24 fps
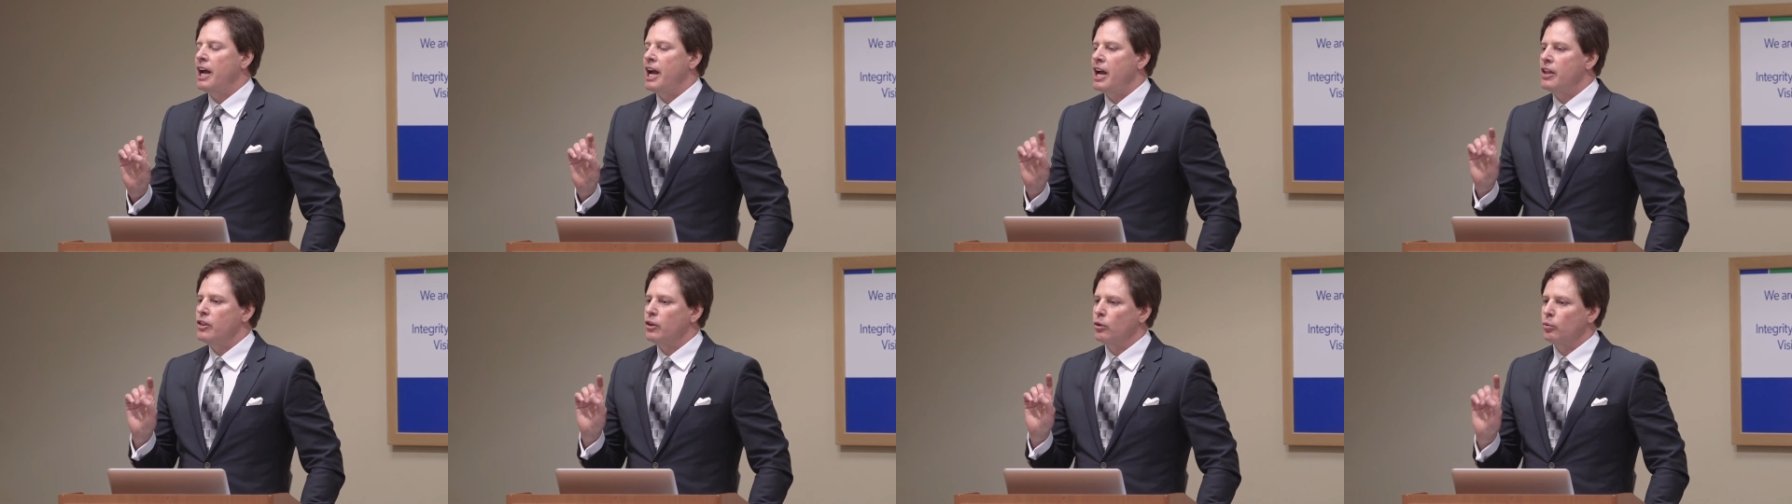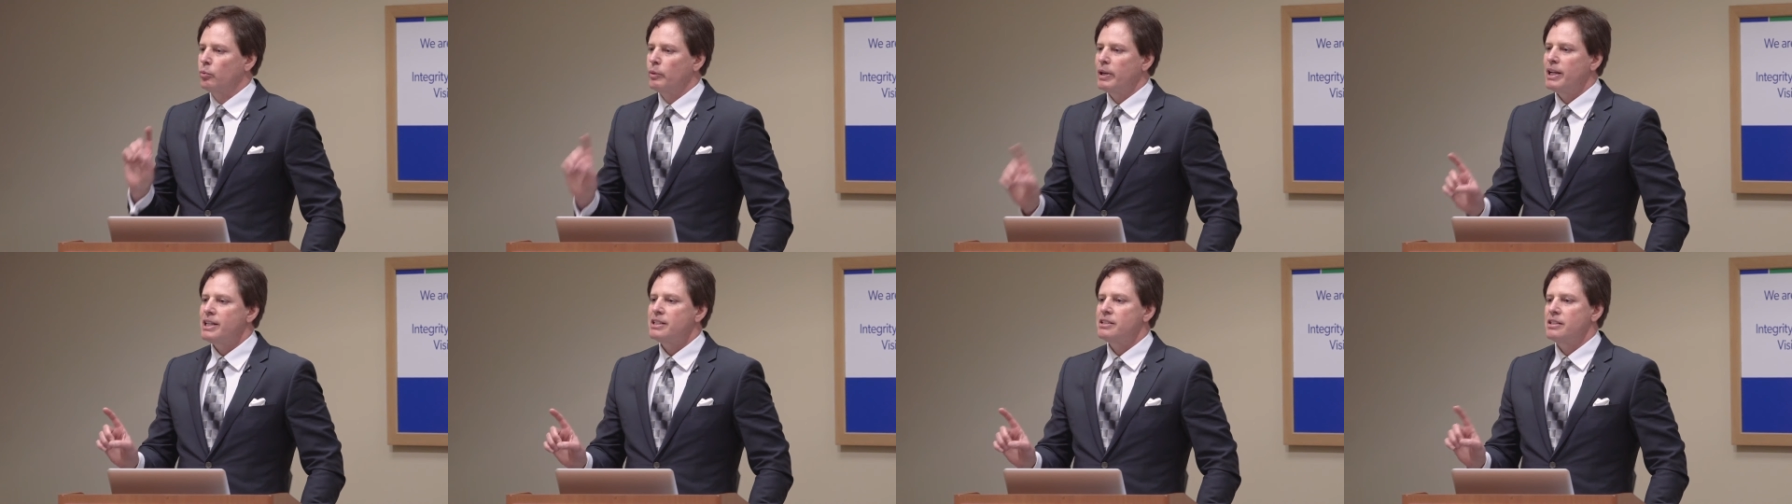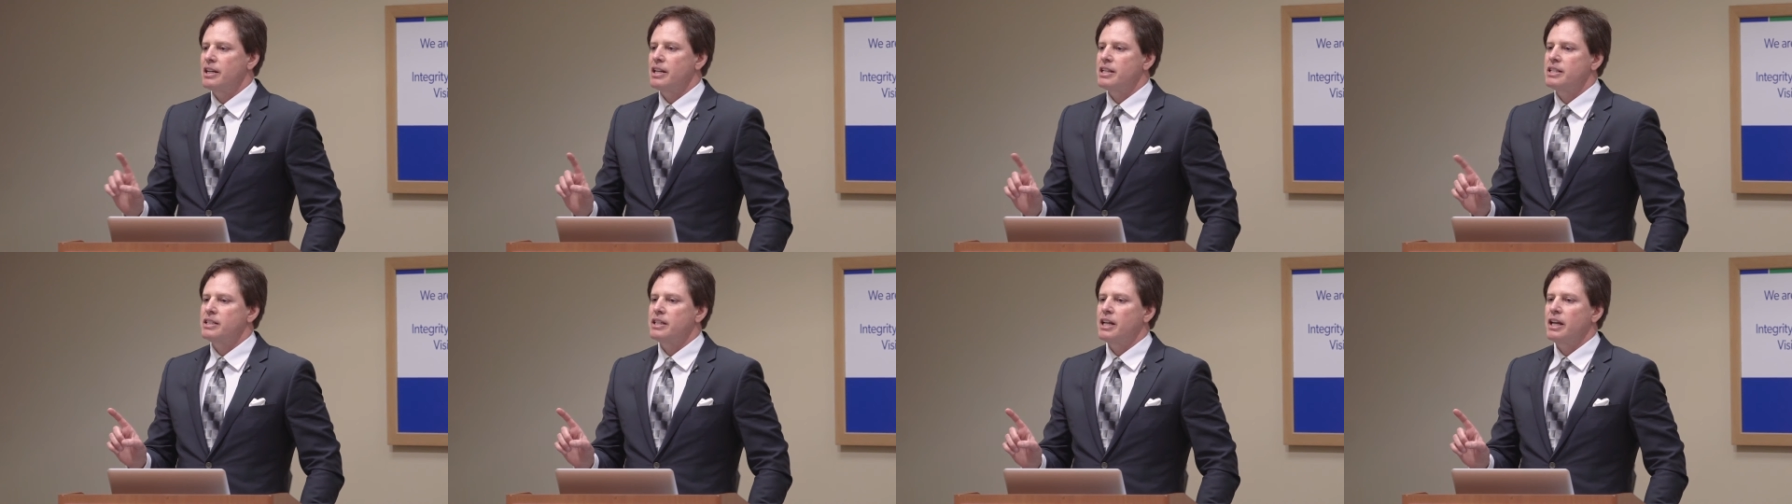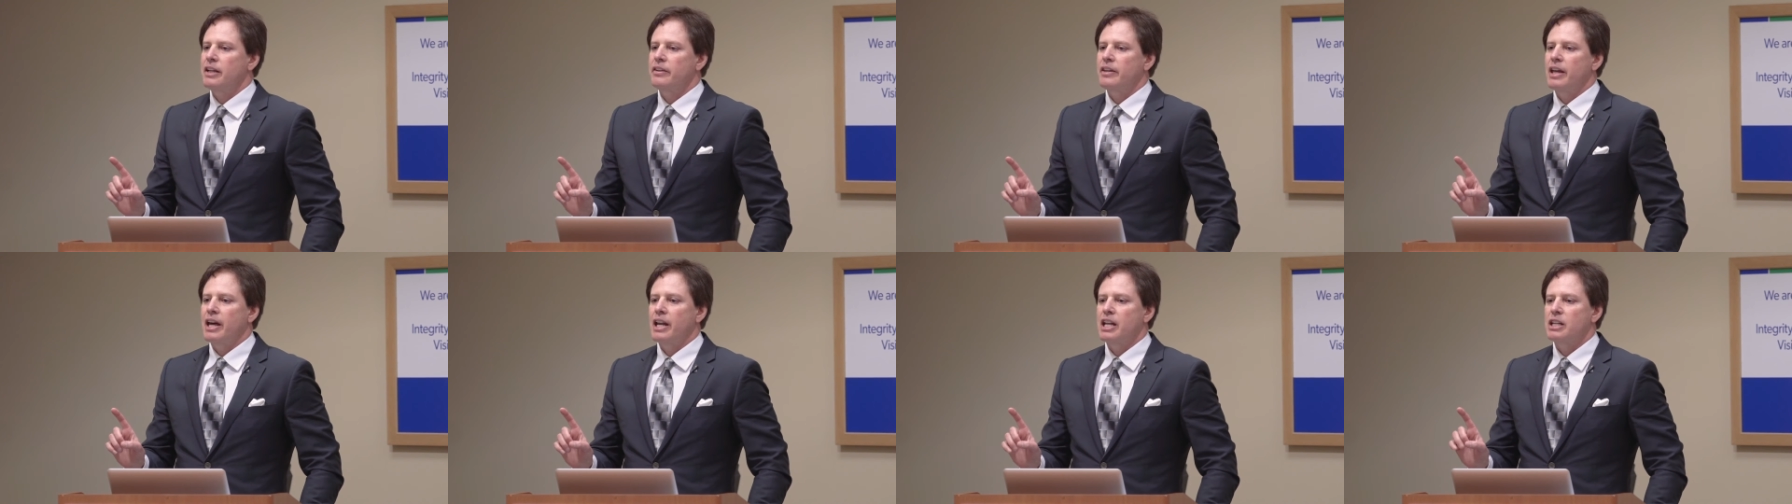And the reason I
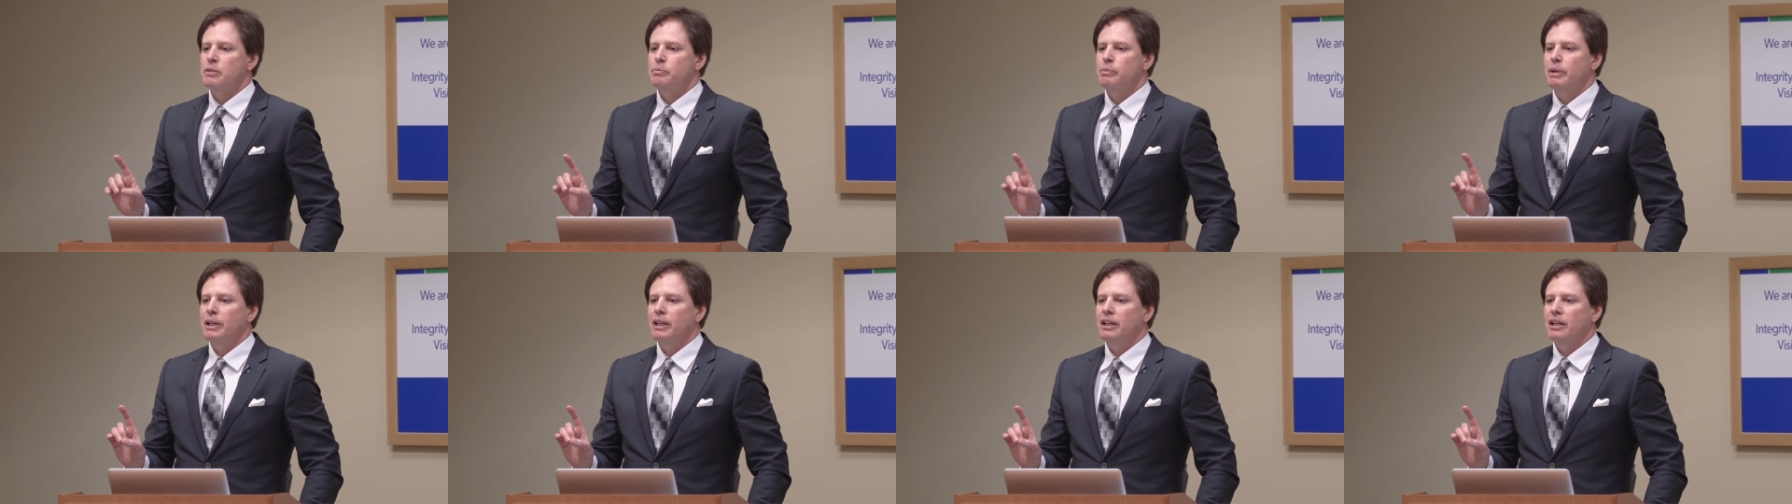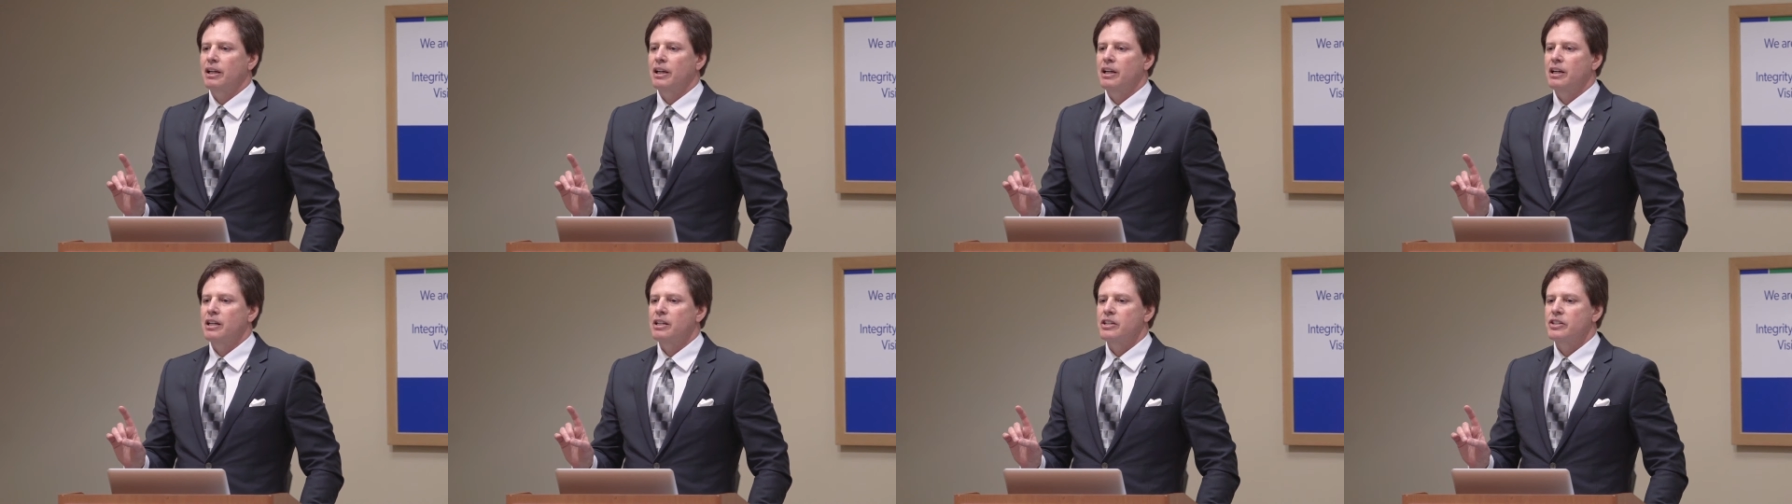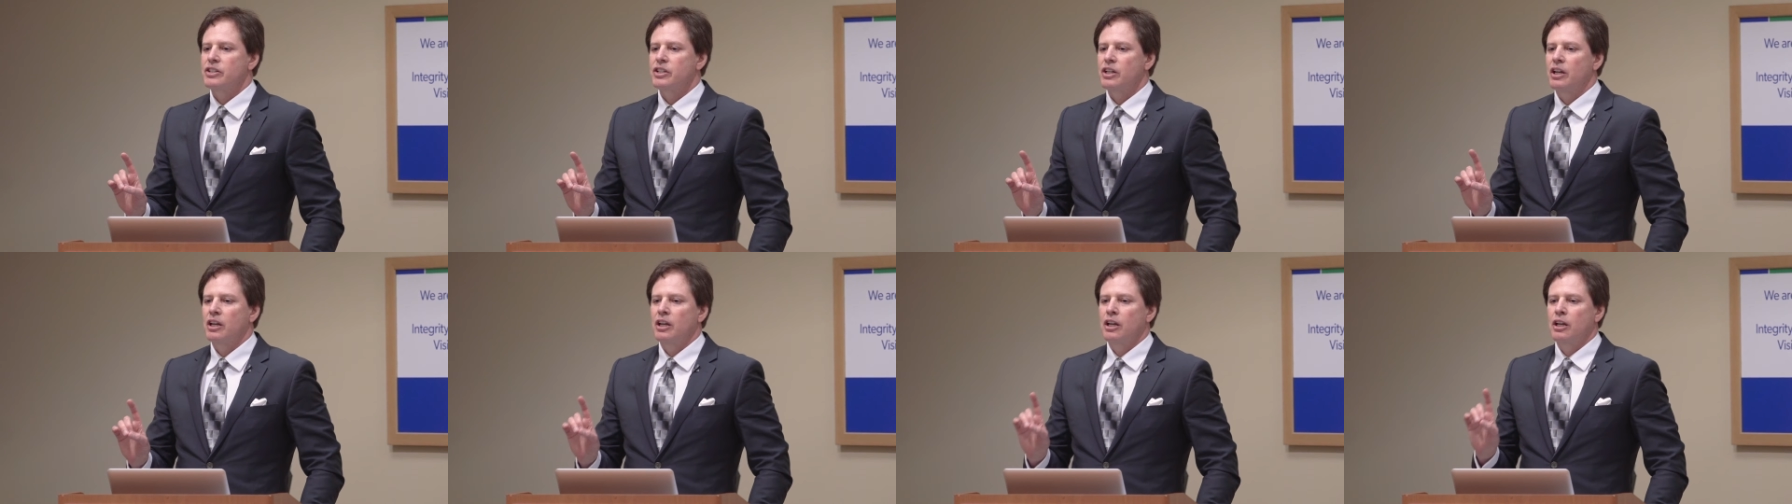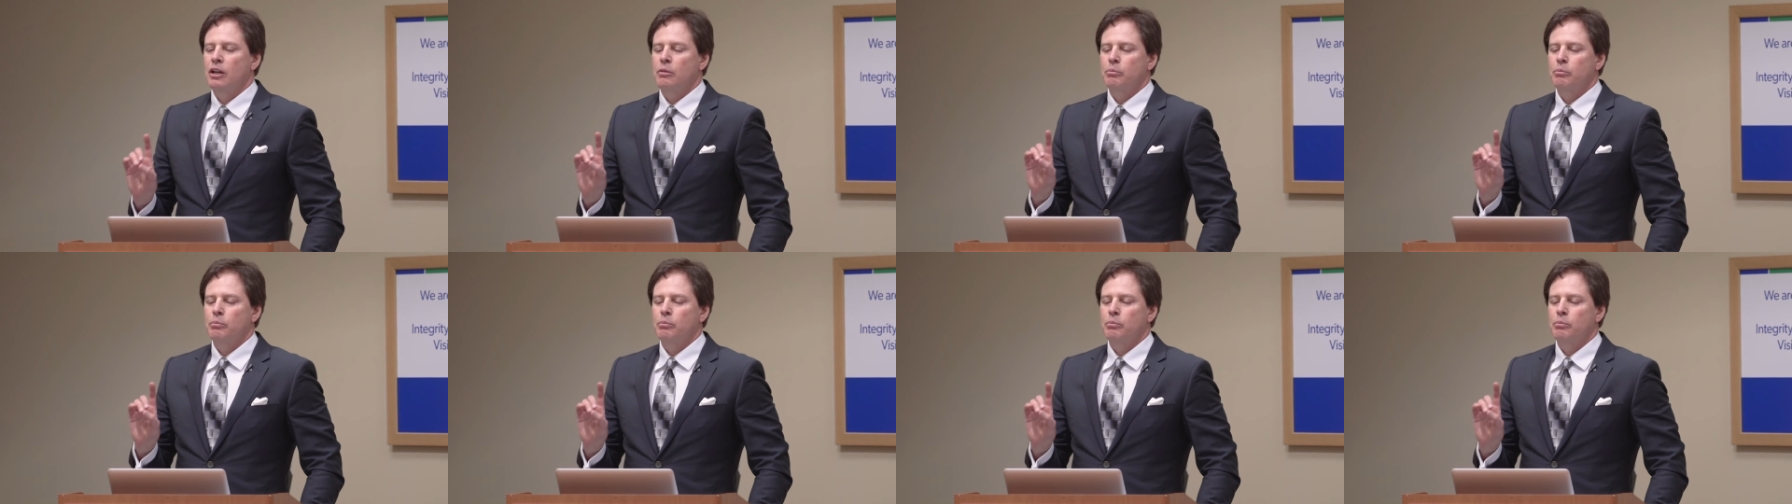say that is because